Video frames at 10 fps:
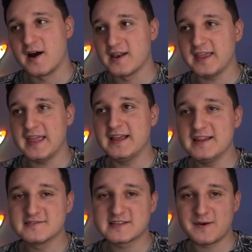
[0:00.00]
Are like
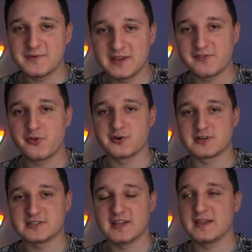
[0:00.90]
aliens coming here to
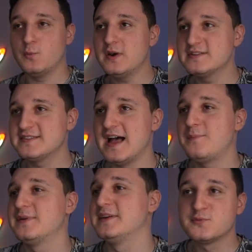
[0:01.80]
Earth? Like, what is happening?